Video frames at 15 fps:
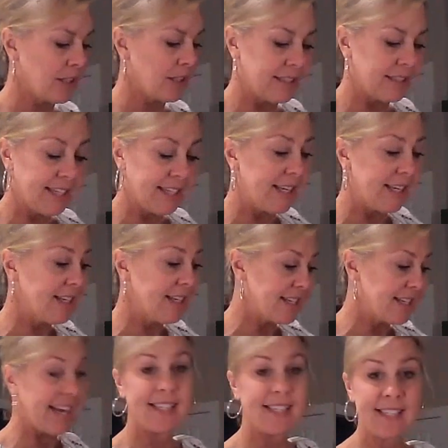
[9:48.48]
put the
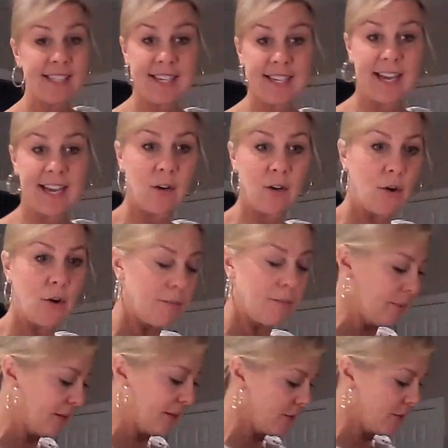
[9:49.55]
lid nice and tight
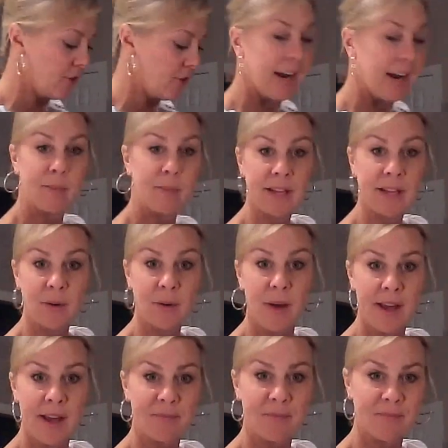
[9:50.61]
on my blender, and
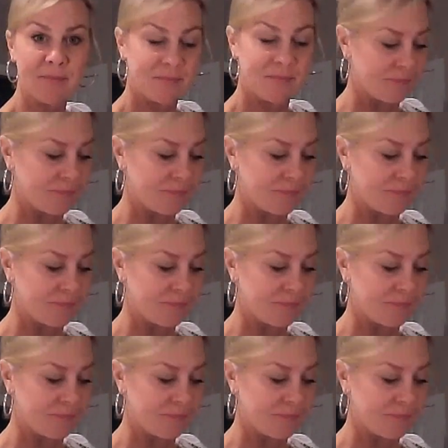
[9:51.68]
blend away.